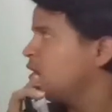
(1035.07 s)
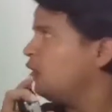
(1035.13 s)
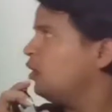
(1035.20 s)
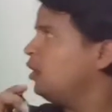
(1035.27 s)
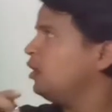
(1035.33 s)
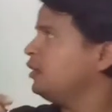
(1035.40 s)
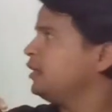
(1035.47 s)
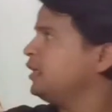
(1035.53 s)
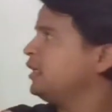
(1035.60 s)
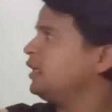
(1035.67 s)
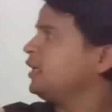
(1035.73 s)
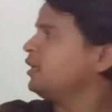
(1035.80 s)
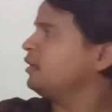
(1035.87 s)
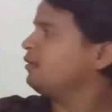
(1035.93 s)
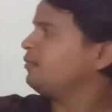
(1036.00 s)
on
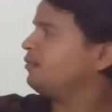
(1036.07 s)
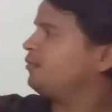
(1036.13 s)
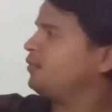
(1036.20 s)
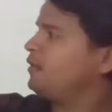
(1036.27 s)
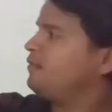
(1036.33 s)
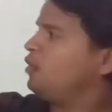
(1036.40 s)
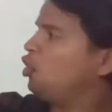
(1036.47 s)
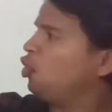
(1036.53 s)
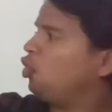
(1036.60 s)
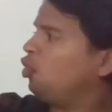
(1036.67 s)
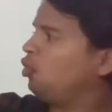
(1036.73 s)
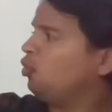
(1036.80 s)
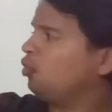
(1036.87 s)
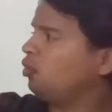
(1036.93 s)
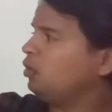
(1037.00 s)
the 5th
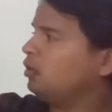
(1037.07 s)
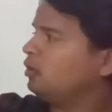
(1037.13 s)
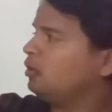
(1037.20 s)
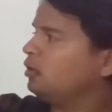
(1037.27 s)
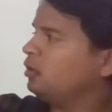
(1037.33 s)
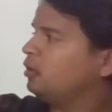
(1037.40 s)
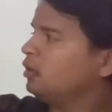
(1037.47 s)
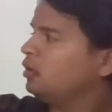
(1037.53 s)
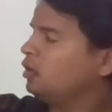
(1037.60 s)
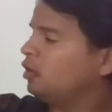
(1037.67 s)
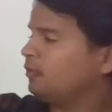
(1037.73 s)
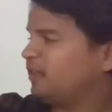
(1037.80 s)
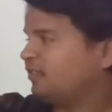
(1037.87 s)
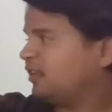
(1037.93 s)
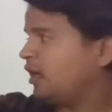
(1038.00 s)
hole, on
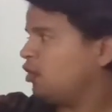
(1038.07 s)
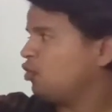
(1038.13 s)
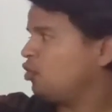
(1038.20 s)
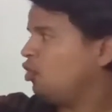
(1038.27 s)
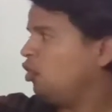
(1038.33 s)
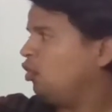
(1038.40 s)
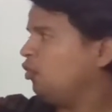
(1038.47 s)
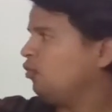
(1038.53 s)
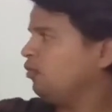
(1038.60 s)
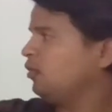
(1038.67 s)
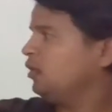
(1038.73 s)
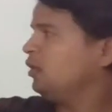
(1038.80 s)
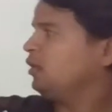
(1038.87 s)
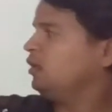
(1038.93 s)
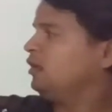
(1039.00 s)
the 2nd
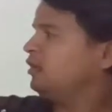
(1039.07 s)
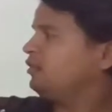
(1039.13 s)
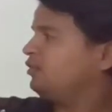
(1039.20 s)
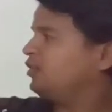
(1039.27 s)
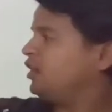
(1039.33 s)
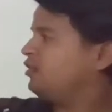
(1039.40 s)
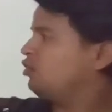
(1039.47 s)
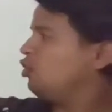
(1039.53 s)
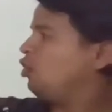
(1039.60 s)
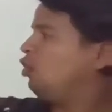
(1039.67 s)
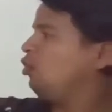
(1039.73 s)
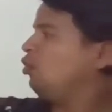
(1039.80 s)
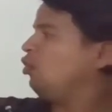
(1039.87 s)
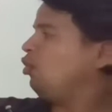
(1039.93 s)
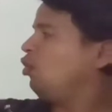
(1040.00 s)
hole, 6th
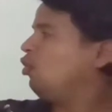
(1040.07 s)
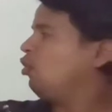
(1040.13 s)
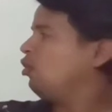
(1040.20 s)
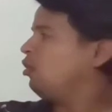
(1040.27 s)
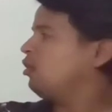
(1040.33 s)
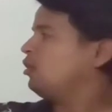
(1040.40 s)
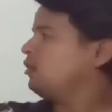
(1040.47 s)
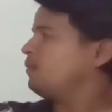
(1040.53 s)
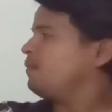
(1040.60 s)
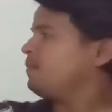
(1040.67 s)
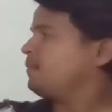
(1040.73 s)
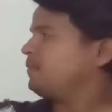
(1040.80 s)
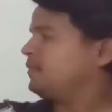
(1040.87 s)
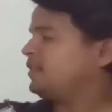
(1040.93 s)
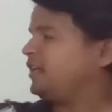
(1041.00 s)
hole, or
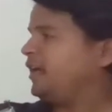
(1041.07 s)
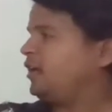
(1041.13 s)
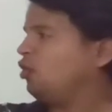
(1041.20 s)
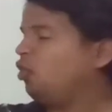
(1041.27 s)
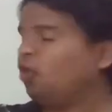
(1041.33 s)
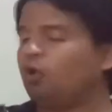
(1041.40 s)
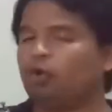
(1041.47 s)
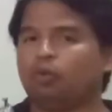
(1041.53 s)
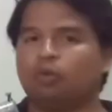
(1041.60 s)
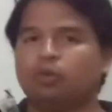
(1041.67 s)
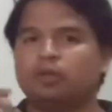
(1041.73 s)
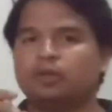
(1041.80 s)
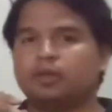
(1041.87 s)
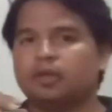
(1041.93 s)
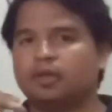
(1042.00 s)
10th
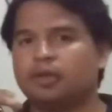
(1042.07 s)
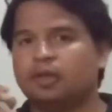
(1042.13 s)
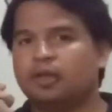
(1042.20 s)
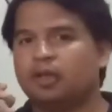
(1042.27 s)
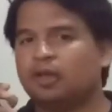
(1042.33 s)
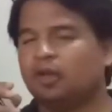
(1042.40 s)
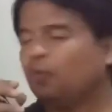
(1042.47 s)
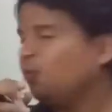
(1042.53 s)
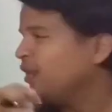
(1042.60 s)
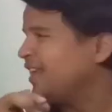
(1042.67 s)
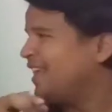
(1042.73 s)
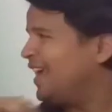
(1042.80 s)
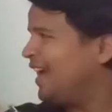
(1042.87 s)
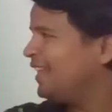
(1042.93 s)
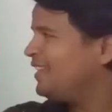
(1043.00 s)
hole, we
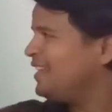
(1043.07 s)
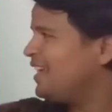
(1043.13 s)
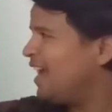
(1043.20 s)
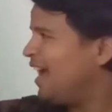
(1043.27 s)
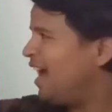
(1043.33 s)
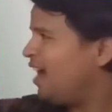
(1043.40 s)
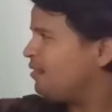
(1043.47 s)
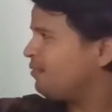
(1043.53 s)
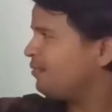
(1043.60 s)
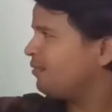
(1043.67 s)
get the F,